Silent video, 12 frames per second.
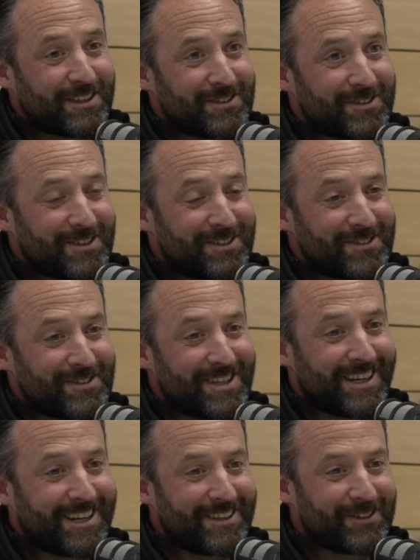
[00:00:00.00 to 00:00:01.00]
as you
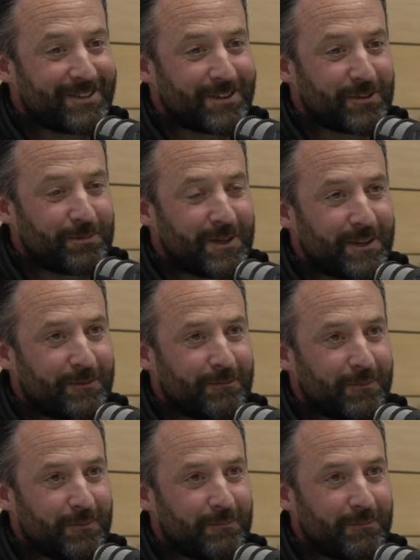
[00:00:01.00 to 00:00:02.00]
say that now, there's been
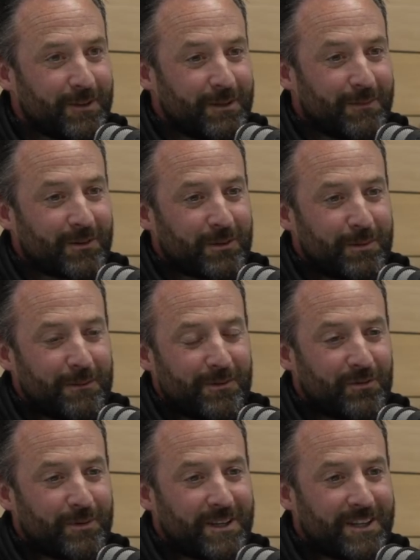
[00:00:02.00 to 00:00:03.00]
the amount of people
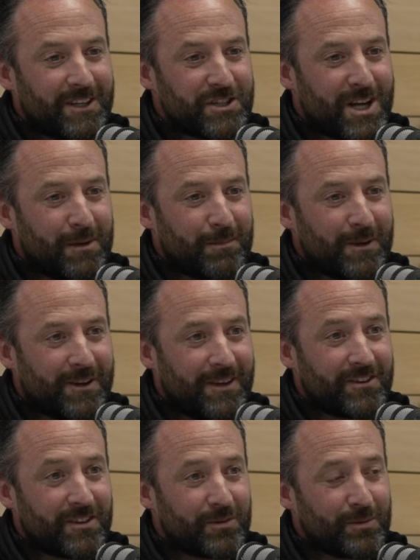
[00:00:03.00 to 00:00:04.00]
who've been in the shop
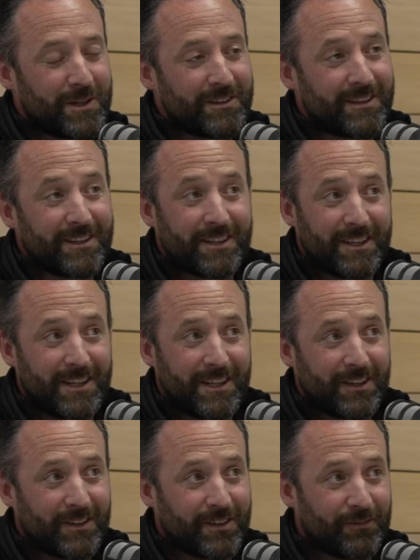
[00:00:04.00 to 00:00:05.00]
since we did
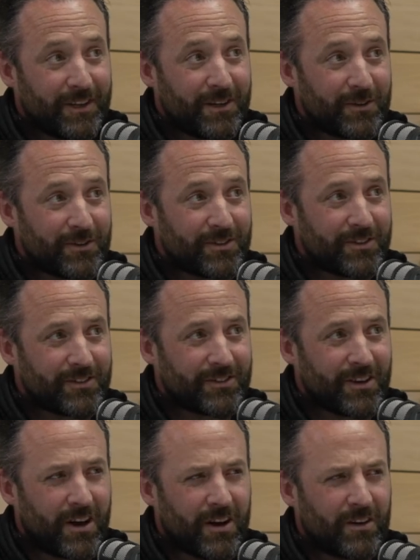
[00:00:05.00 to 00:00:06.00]
the videos
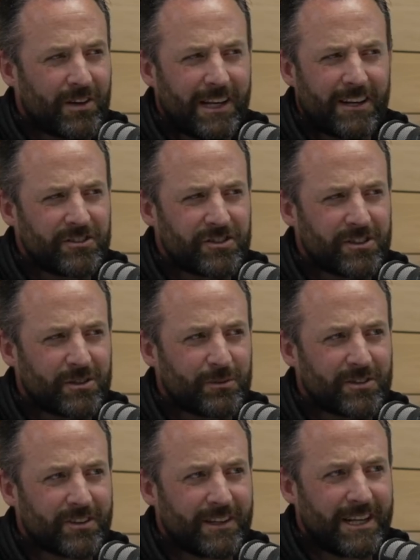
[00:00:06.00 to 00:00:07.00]
early last year, or
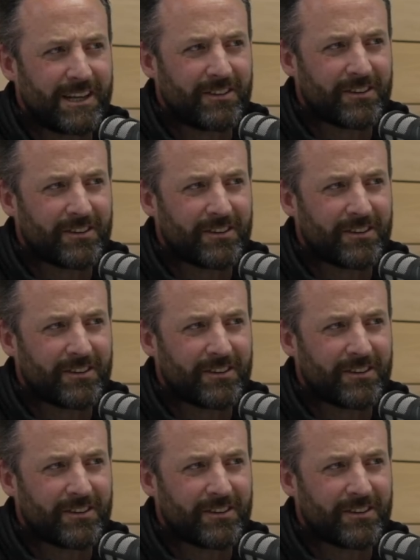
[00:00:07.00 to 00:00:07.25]
was it late?